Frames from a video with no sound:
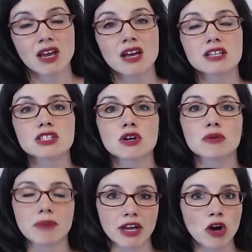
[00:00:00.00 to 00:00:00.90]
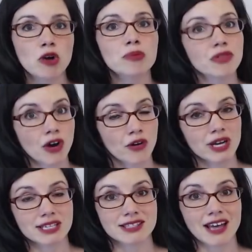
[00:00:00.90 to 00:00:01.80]
So my hope, though,
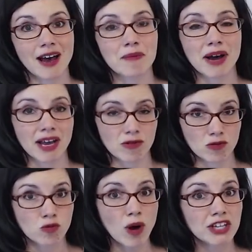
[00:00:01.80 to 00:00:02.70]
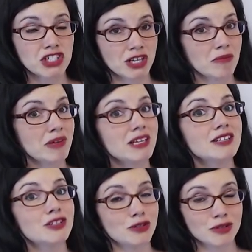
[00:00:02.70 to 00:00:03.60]
is that by watching me
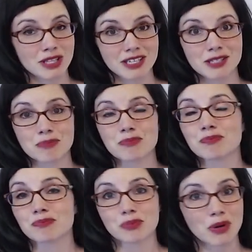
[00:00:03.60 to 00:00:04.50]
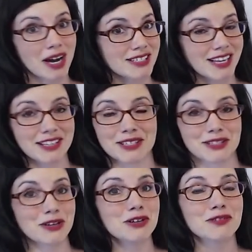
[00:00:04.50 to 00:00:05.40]
do these processes
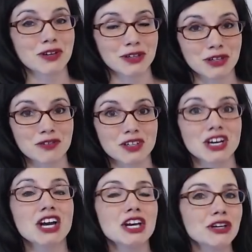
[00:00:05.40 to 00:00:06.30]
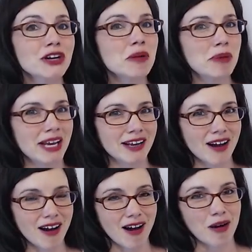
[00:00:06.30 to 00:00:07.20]
over and over, you're going to pick
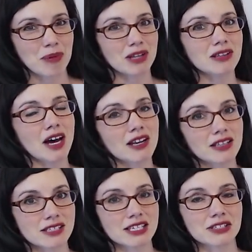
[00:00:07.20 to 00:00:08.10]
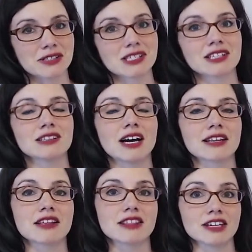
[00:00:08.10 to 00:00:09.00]
up a lot of the skills and a lot of
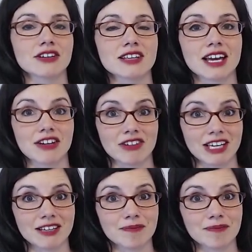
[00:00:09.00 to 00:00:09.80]
the theory that you need.